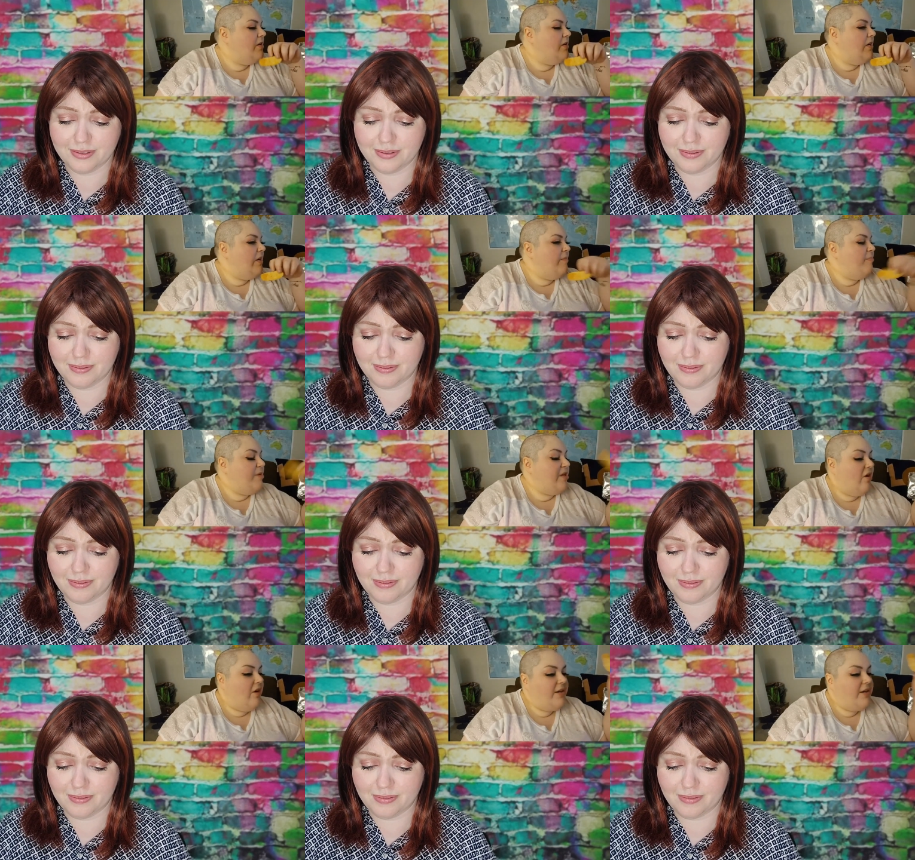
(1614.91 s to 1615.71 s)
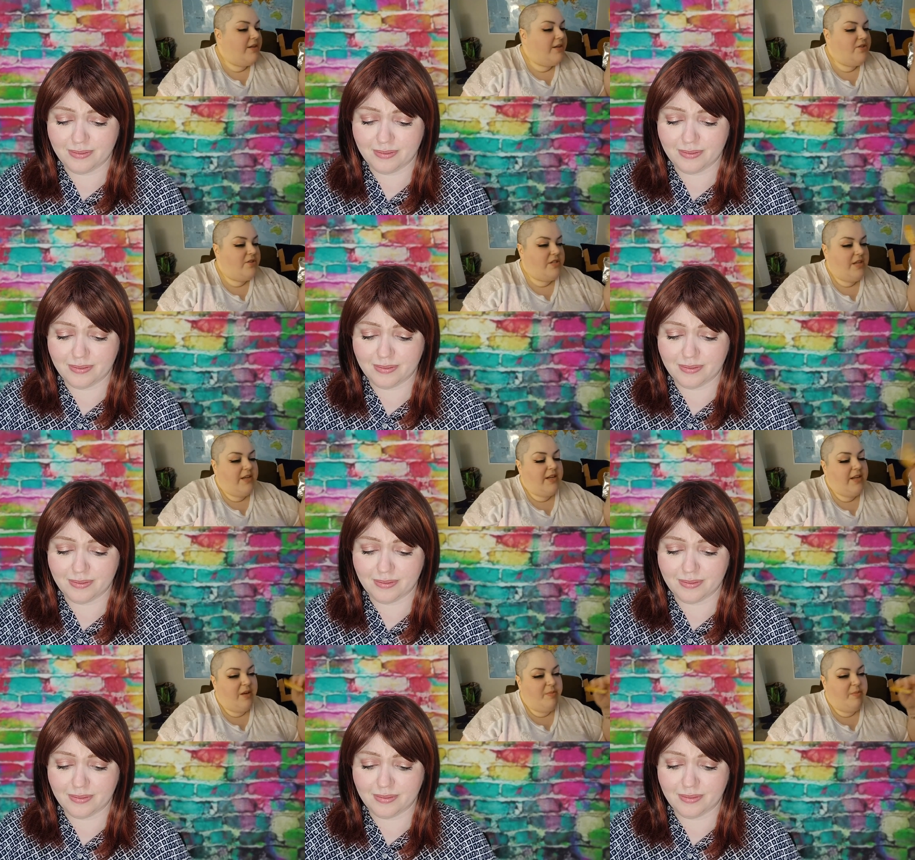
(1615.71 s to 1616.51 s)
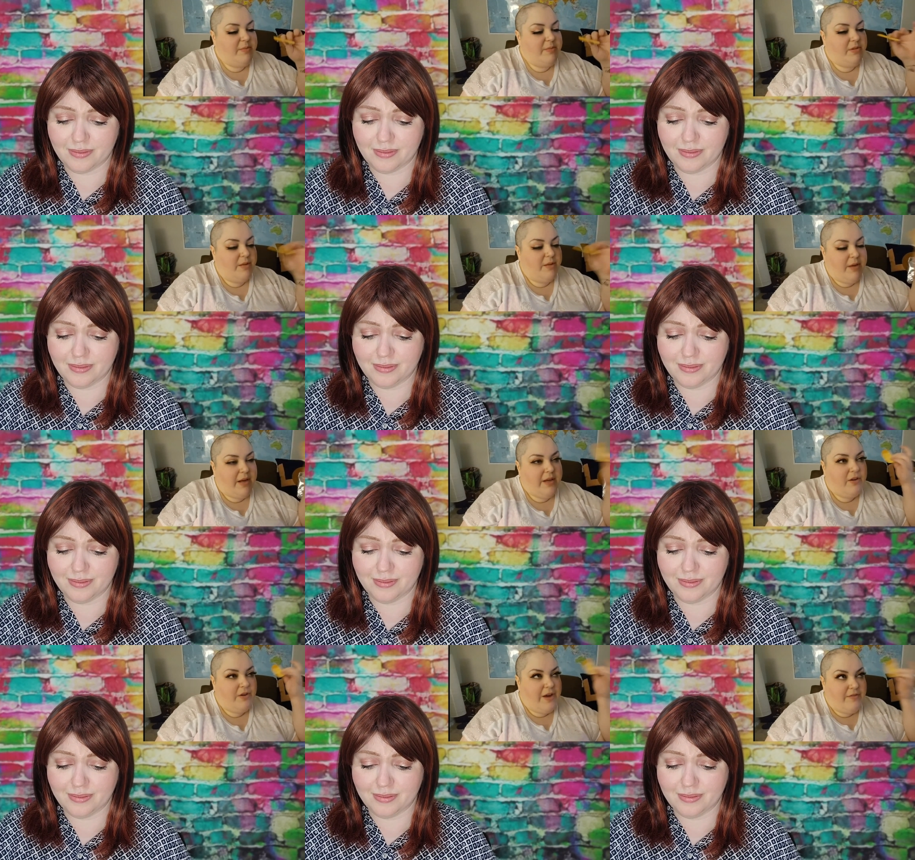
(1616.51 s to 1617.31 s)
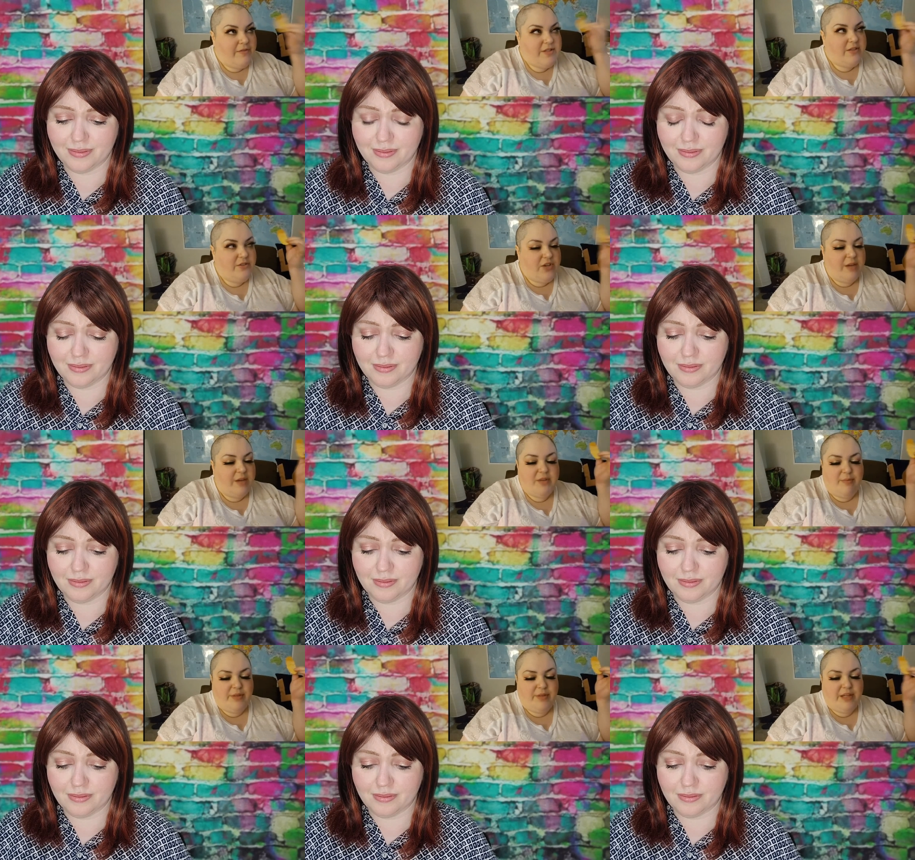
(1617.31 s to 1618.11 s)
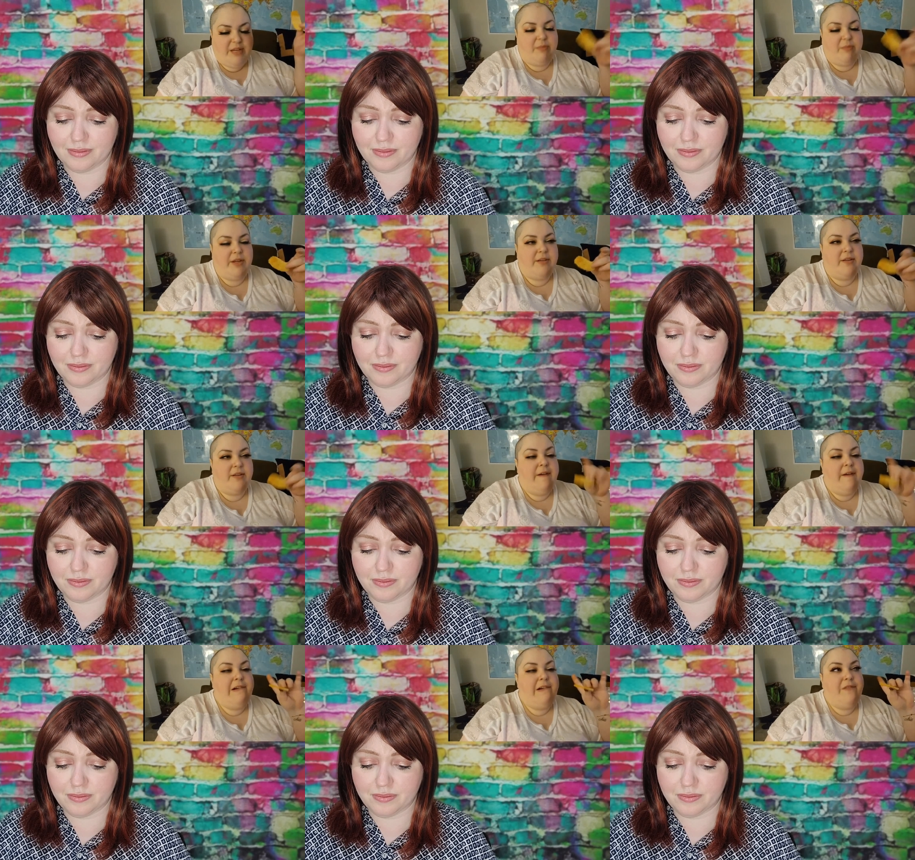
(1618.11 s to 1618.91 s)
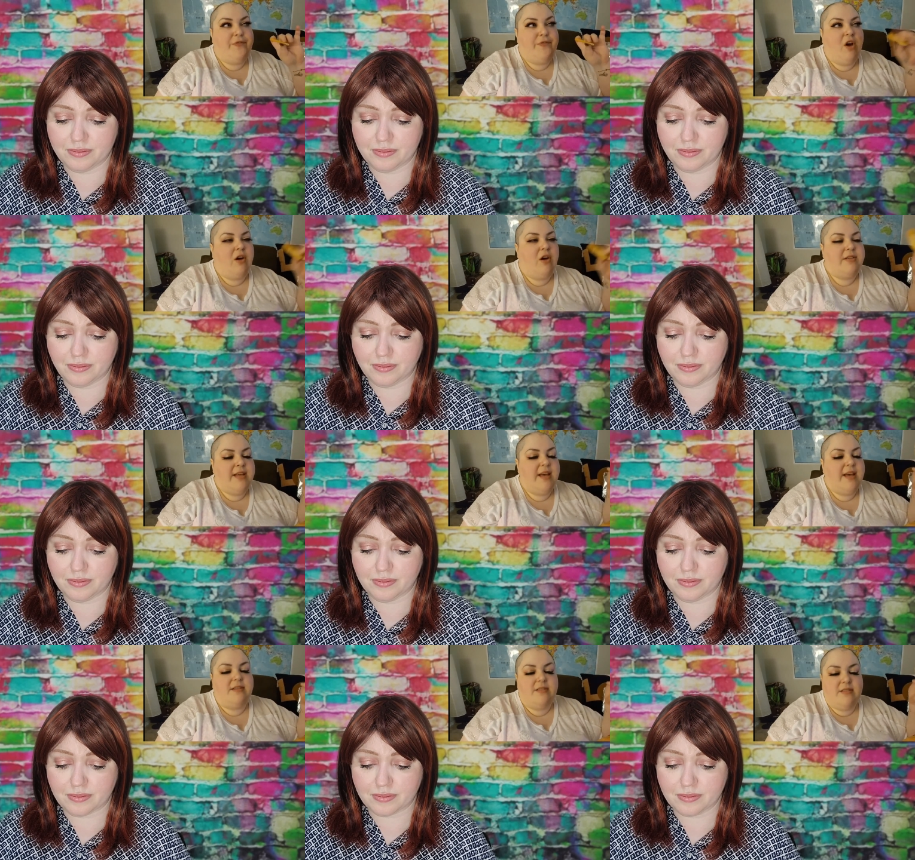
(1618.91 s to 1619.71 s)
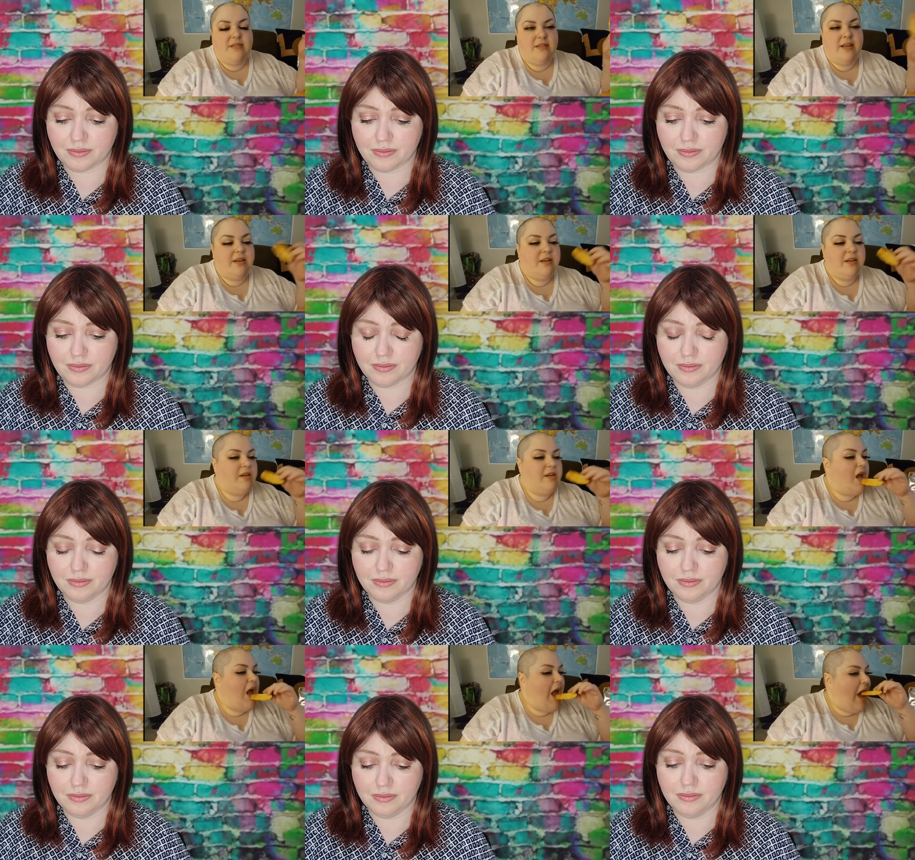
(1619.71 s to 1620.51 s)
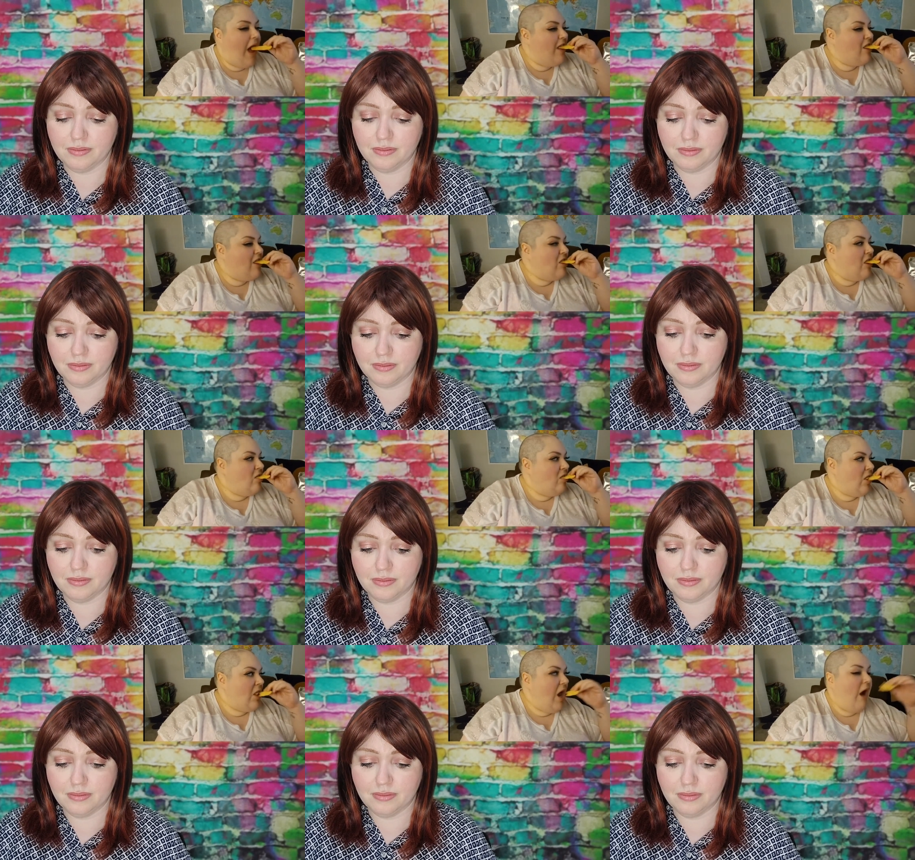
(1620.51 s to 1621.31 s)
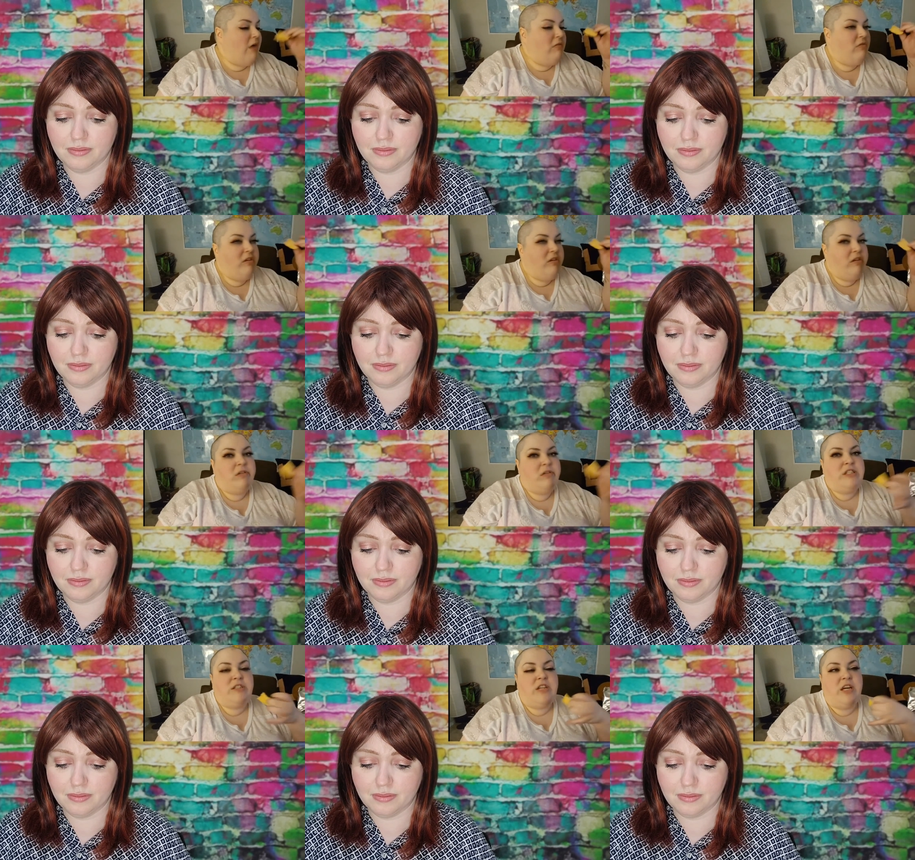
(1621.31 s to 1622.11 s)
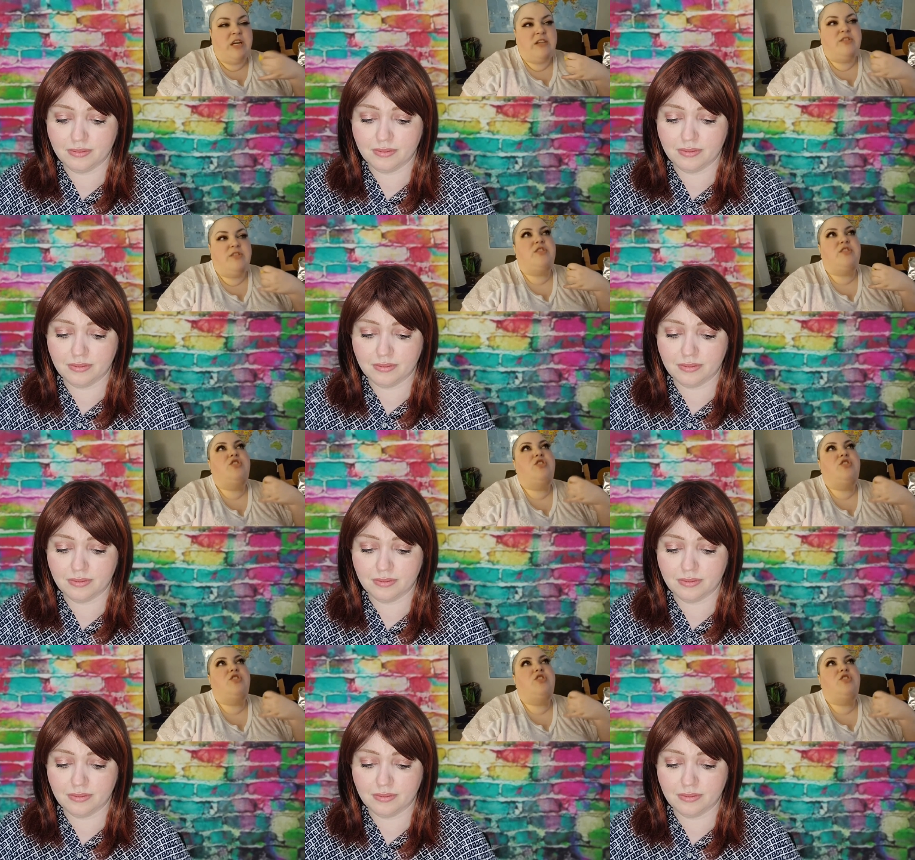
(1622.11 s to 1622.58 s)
Speaker 1: I'm beyond understanding how people come back here every single time to complain about my non-tent. Like, I literally titled this